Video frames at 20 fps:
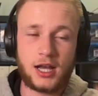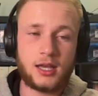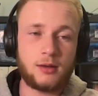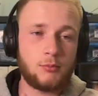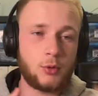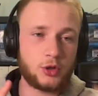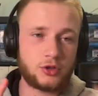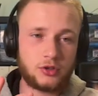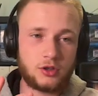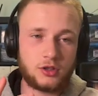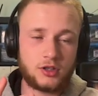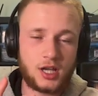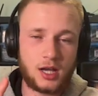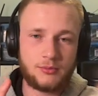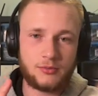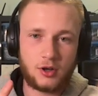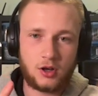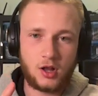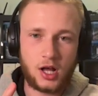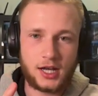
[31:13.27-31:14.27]
And most of the time,
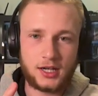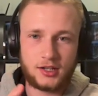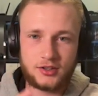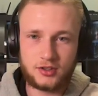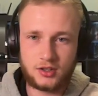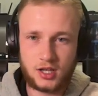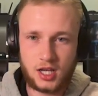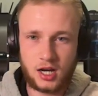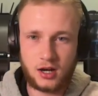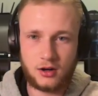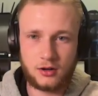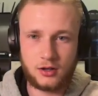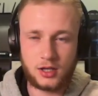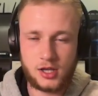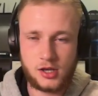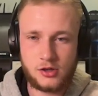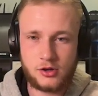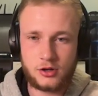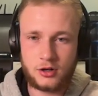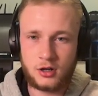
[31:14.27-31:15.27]
the client doesn't care
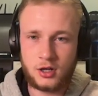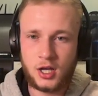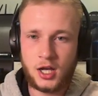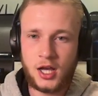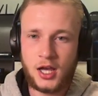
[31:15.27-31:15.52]
either.